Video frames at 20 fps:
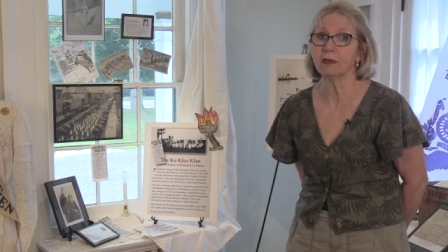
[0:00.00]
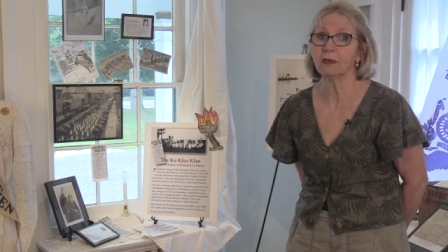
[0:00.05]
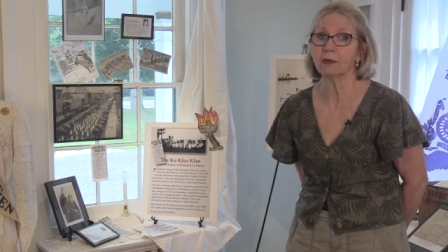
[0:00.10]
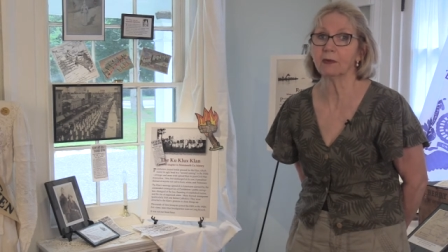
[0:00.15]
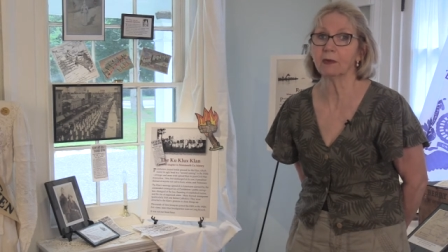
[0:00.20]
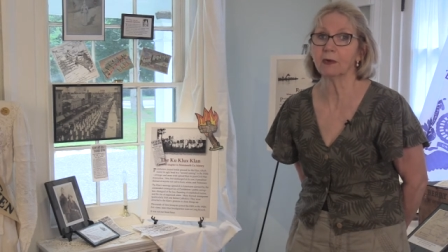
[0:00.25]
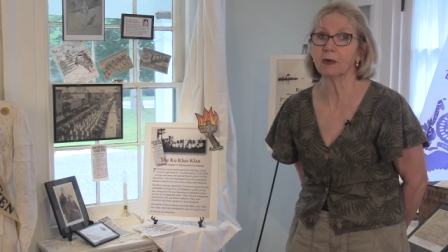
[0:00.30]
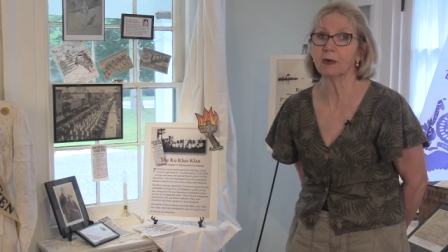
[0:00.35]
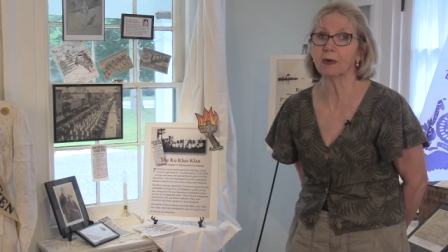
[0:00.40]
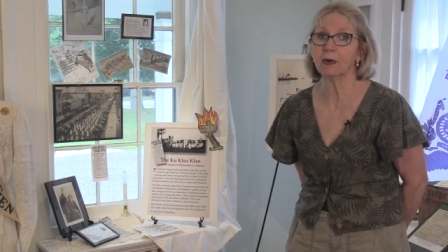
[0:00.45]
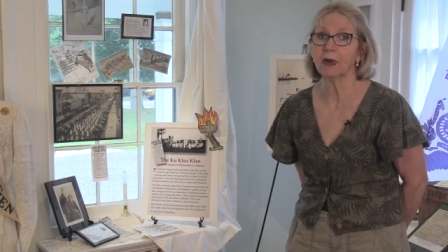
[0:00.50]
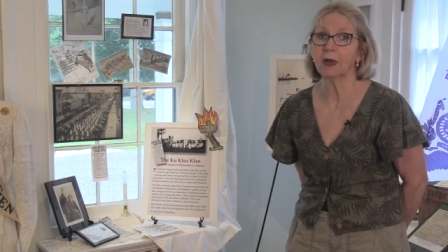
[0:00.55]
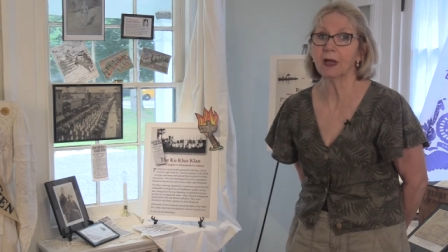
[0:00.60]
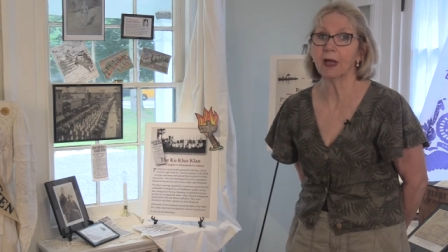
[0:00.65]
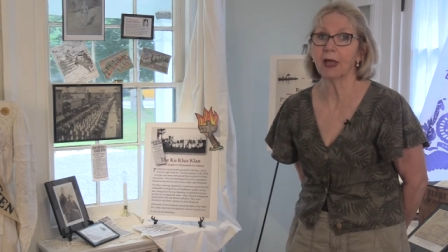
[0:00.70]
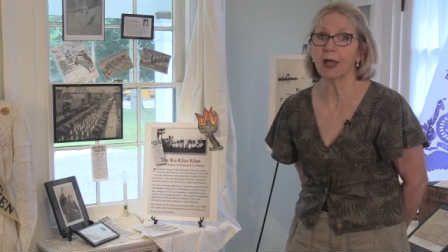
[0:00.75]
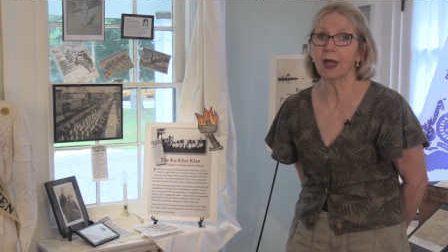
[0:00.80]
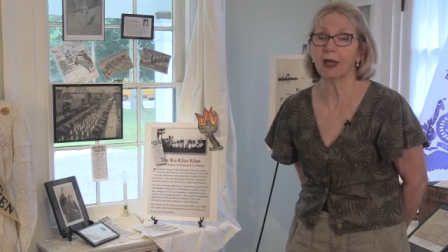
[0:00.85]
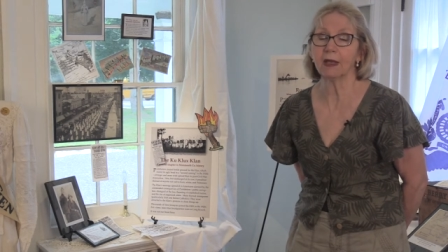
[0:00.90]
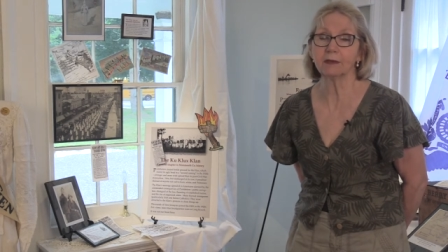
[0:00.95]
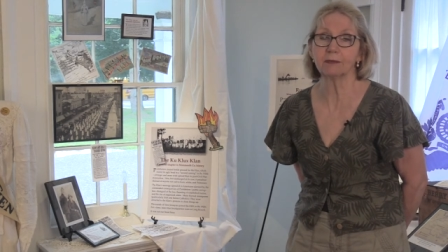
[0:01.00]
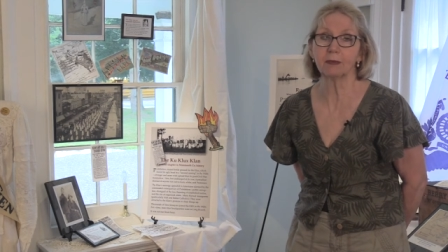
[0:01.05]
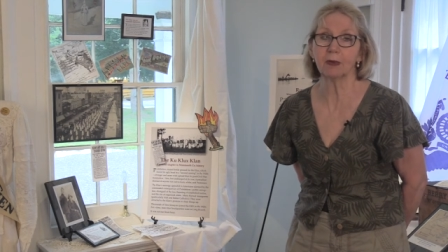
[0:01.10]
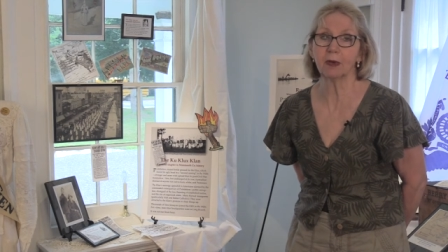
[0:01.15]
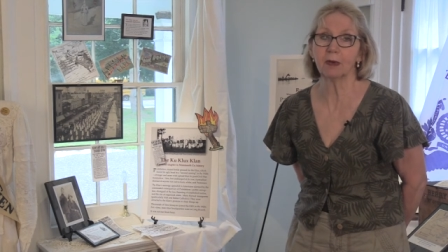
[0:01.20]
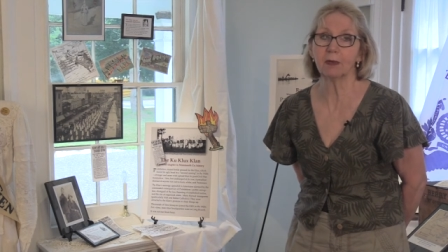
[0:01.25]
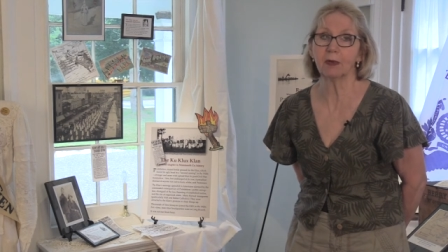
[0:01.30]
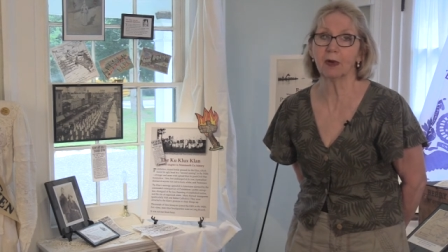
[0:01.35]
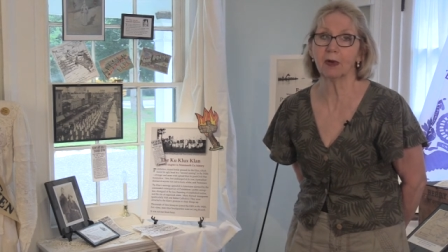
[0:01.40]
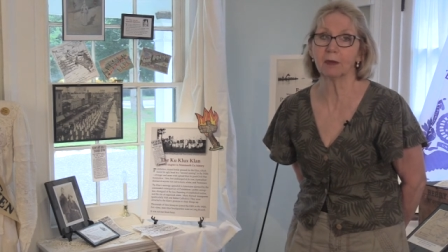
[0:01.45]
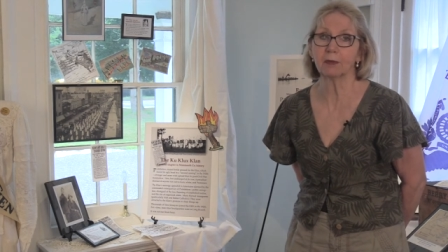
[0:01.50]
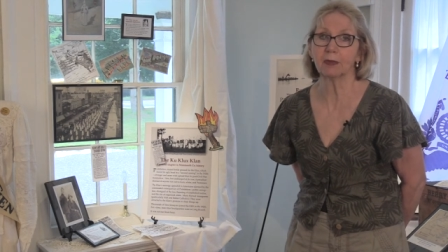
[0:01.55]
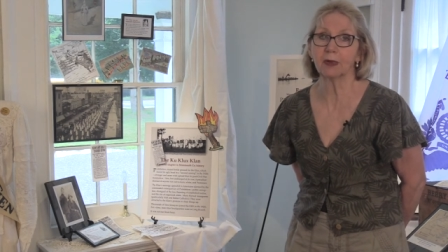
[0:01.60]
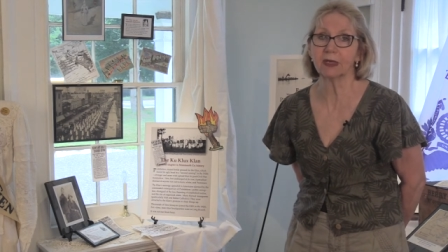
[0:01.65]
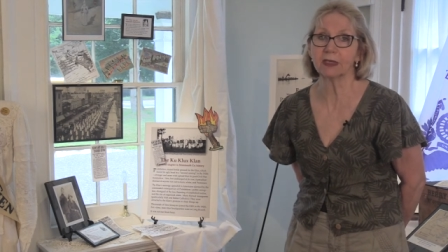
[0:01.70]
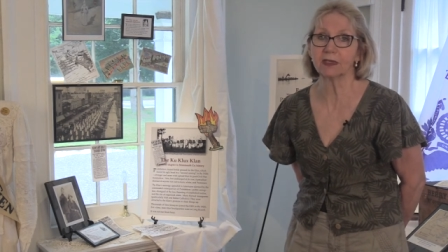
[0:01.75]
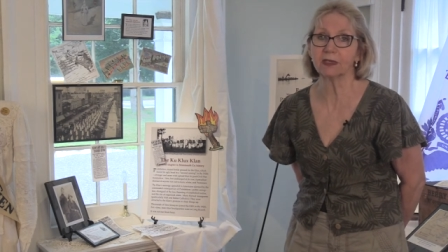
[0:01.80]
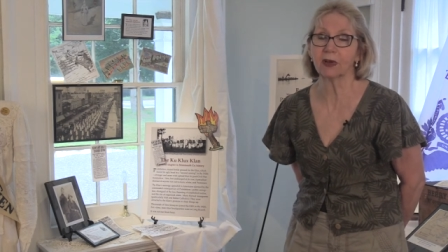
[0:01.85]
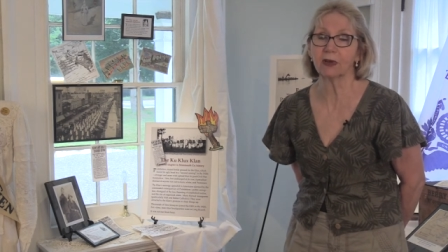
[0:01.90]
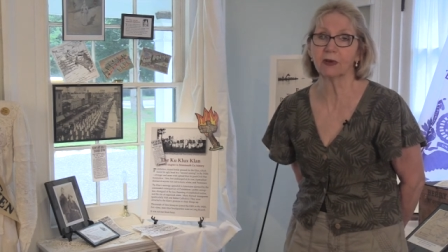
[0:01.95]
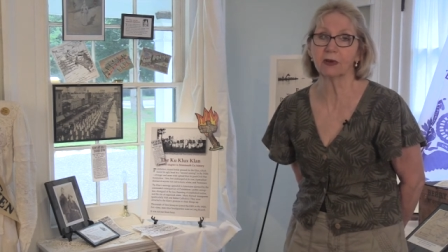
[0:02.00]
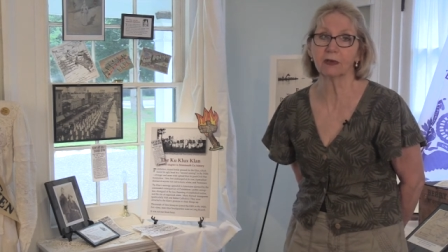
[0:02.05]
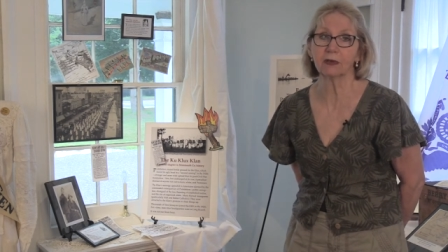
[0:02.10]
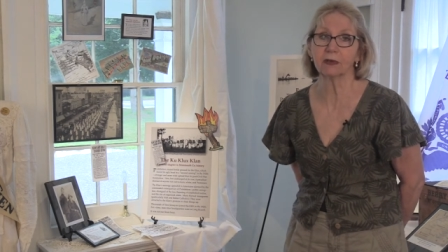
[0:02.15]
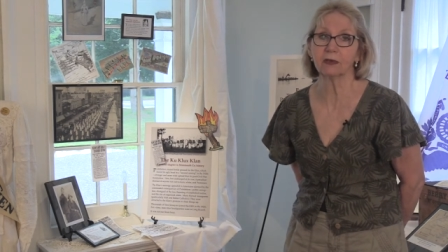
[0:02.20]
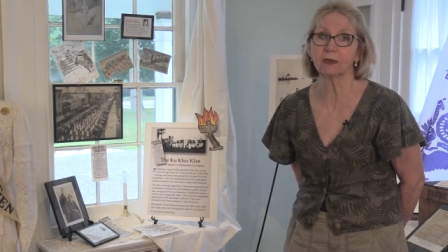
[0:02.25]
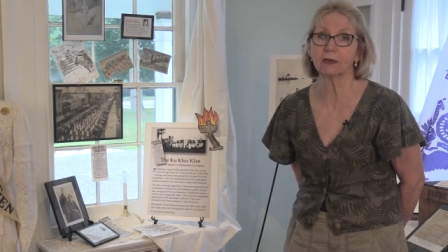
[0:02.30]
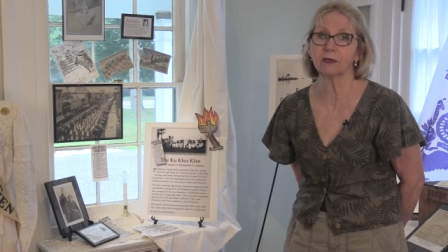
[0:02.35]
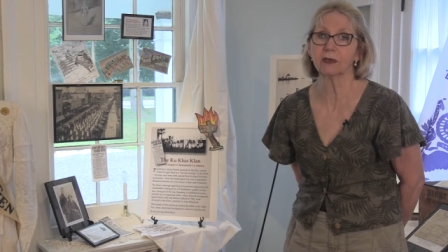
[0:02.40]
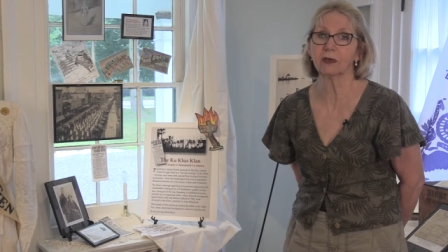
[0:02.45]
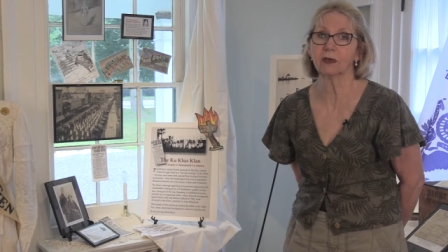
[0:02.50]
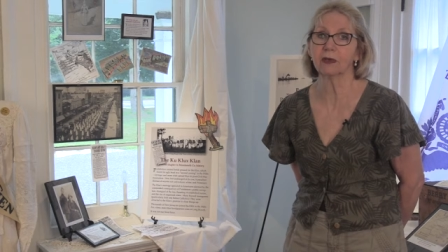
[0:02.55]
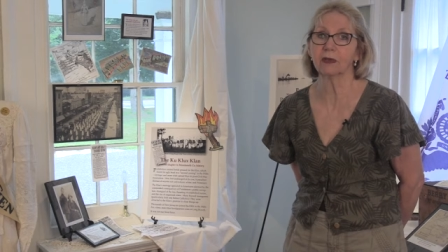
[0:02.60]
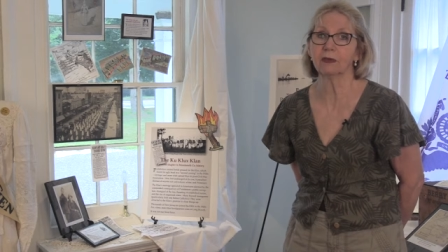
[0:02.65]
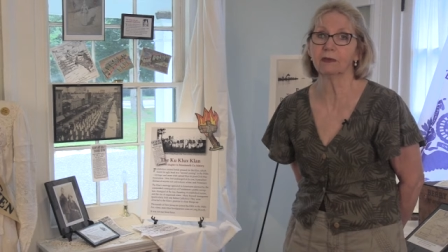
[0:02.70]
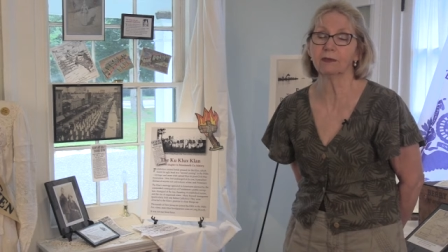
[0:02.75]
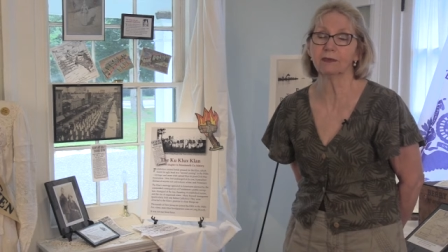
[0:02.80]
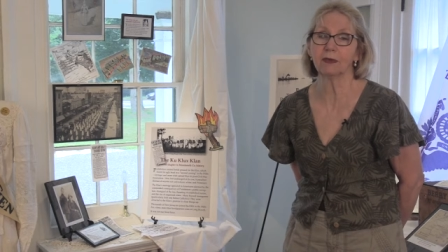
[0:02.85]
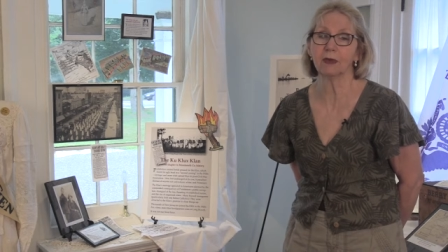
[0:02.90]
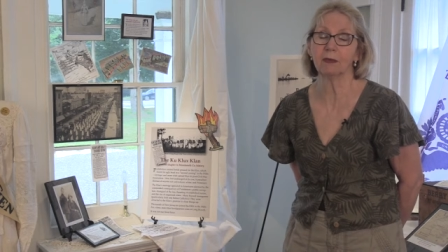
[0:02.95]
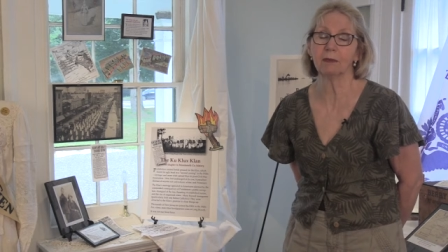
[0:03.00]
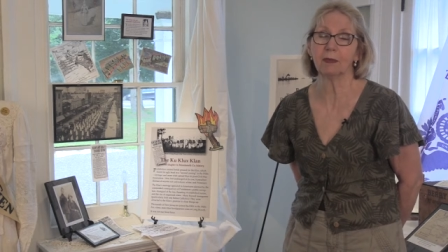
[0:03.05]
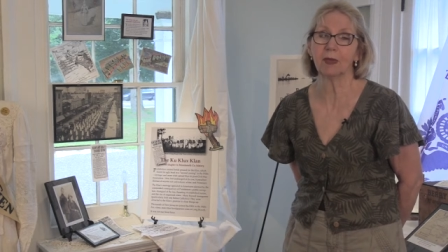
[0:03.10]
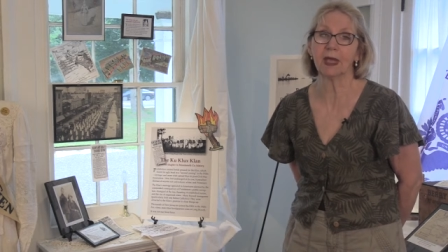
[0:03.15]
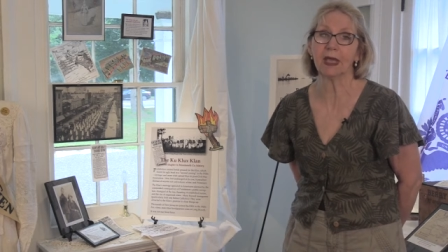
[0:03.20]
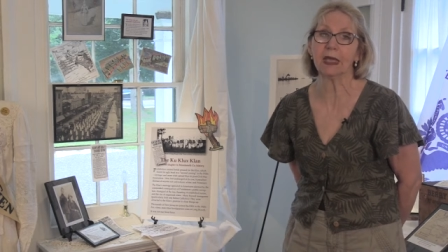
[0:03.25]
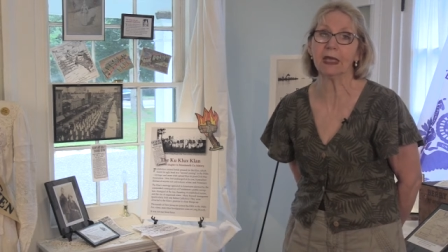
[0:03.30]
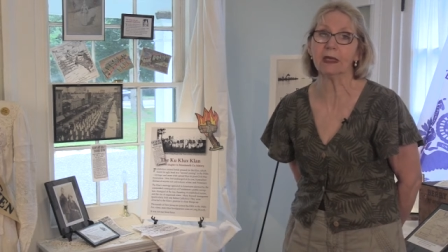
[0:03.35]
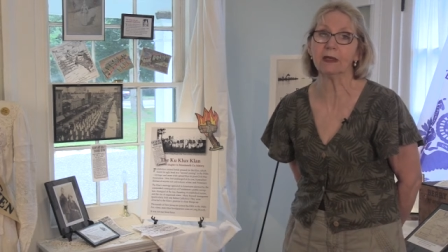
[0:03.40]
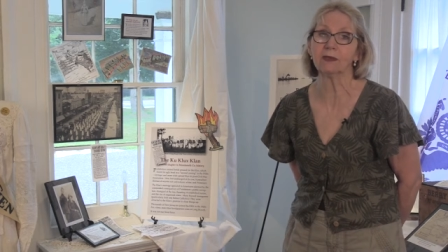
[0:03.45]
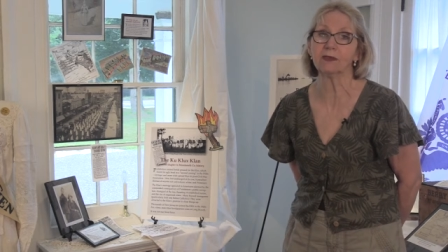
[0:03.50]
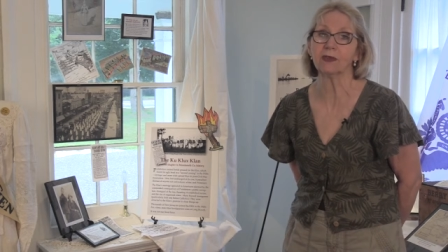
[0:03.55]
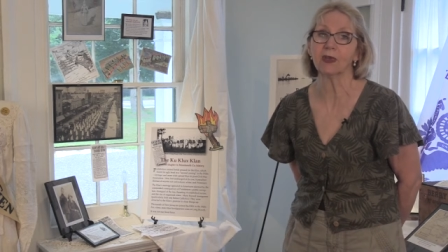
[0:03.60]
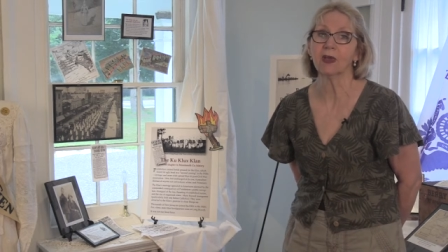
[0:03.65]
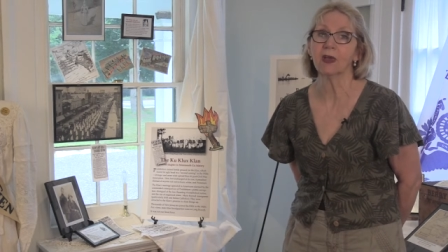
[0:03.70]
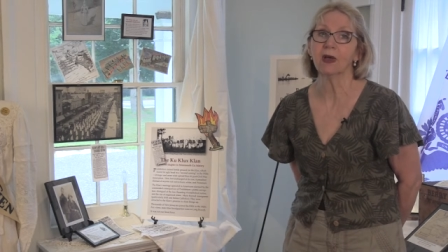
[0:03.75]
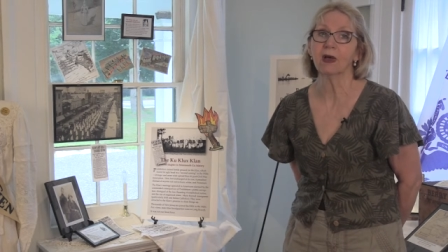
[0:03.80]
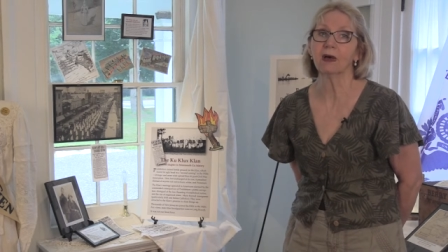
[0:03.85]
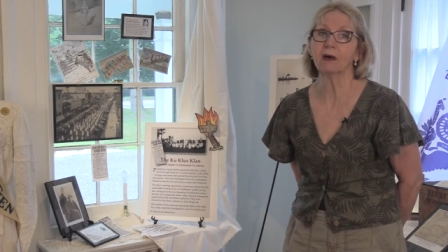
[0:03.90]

There were Asbury Park Press articles on the front page